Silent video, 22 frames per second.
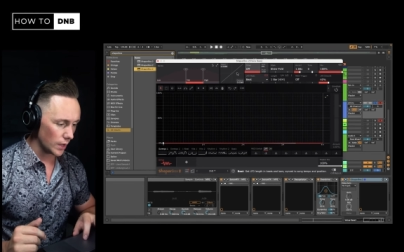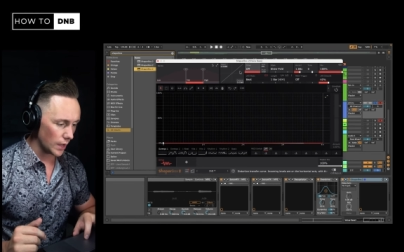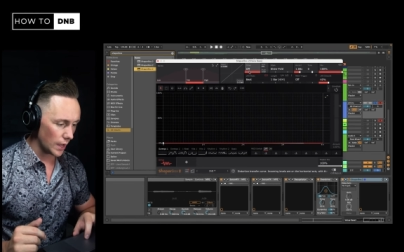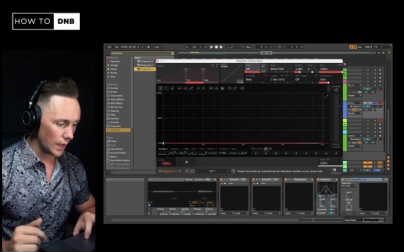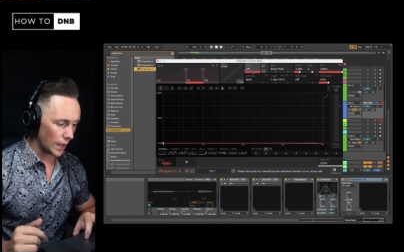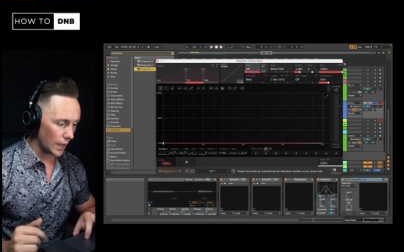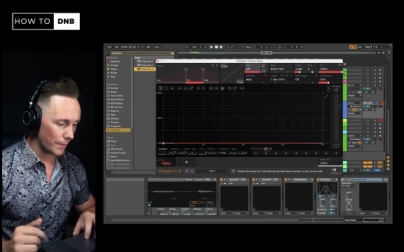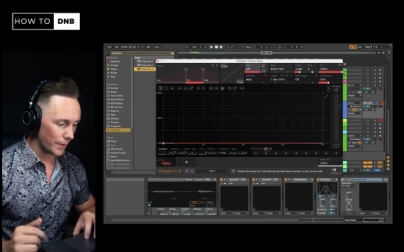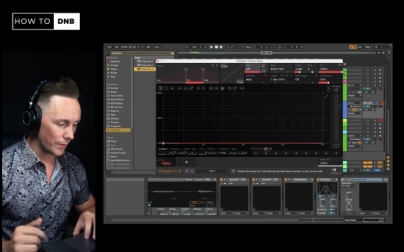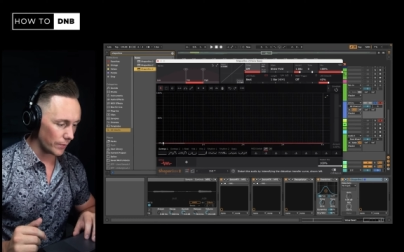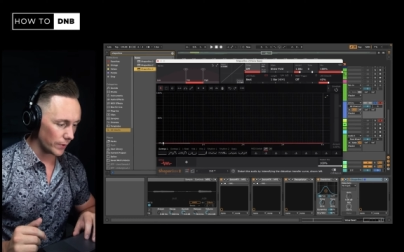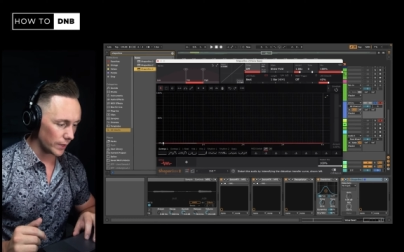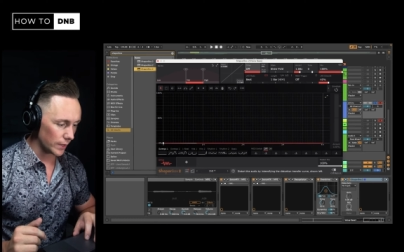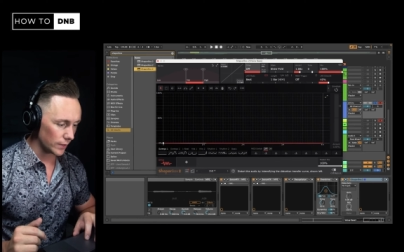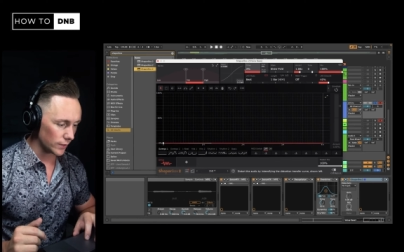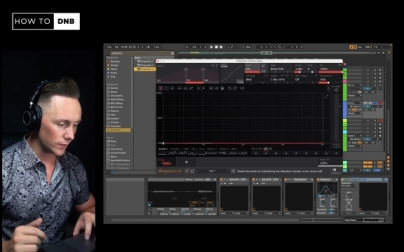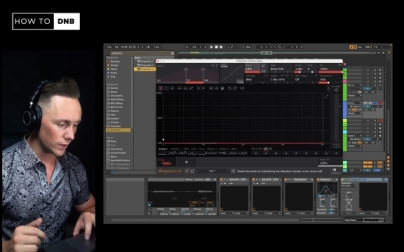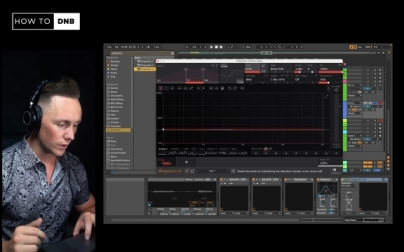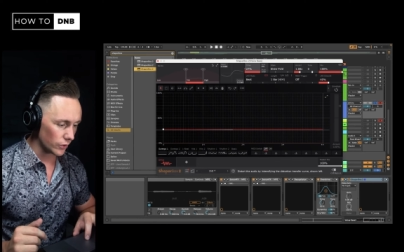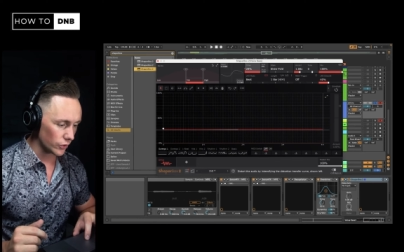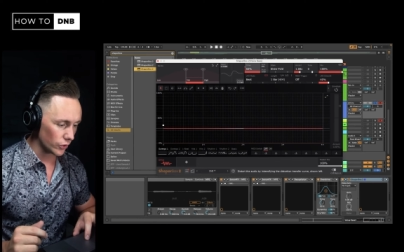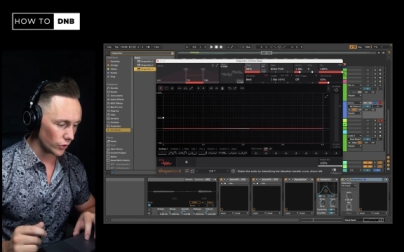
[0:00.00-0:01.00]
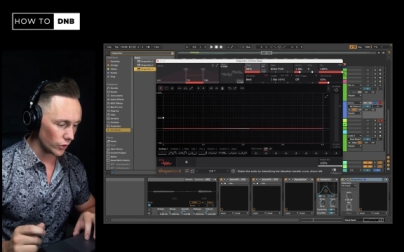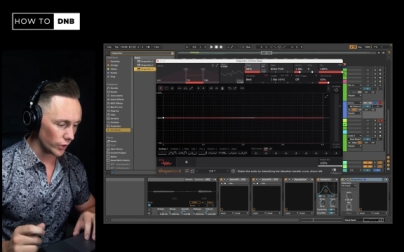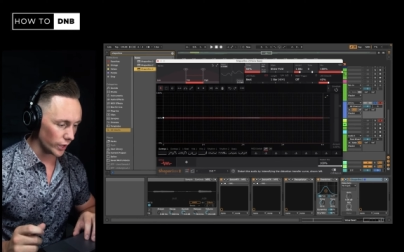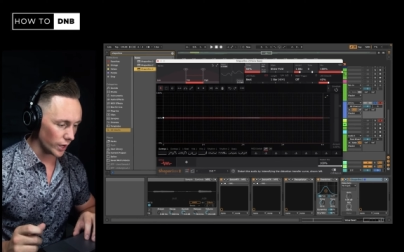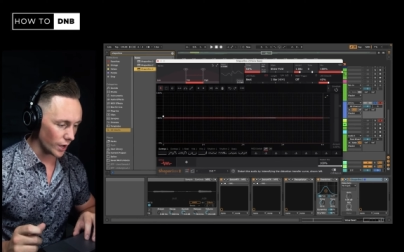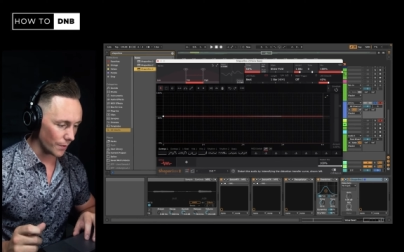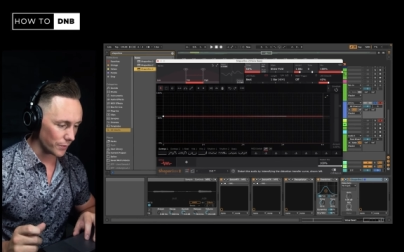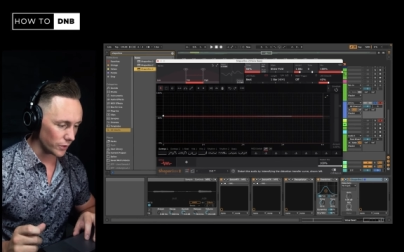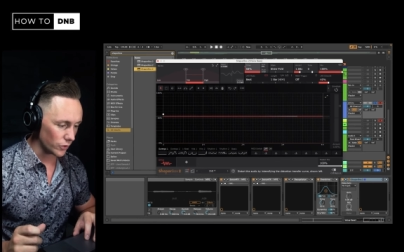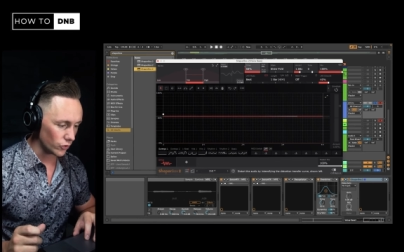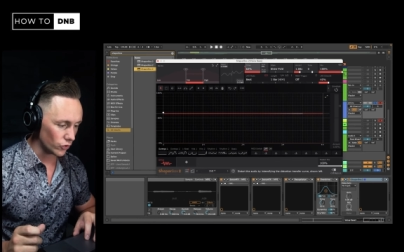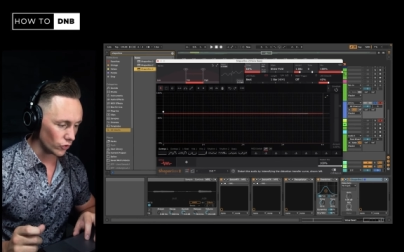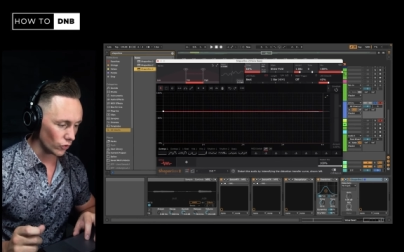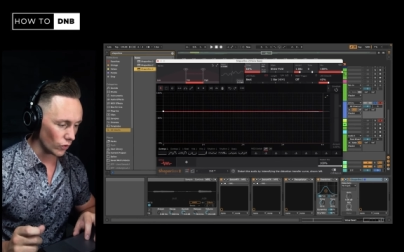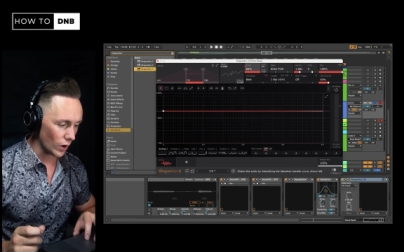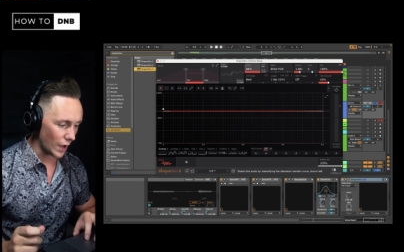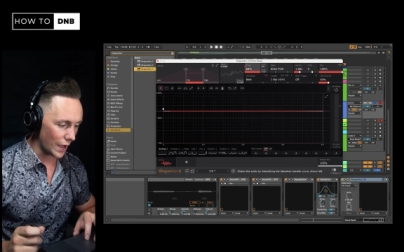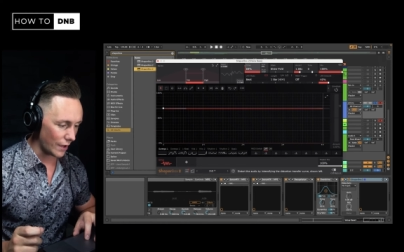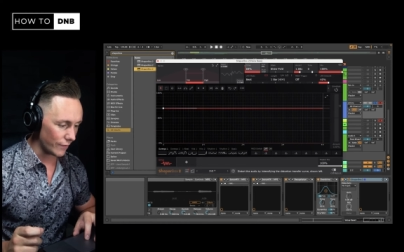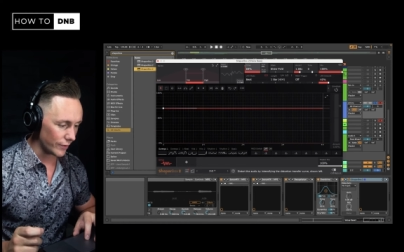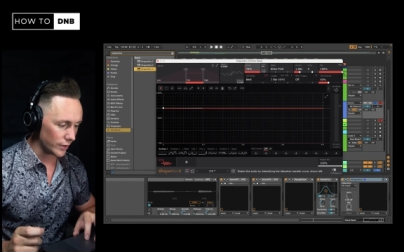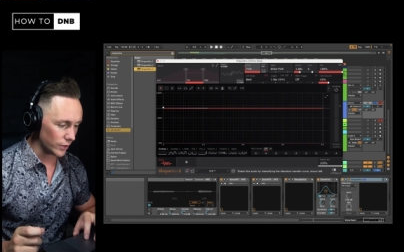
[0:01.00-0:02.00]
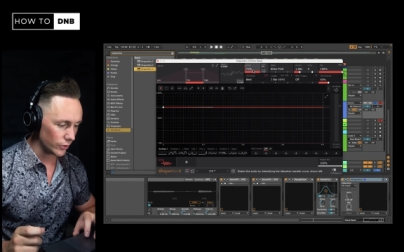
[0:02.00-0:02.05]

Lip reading: and we can start turning up the drive.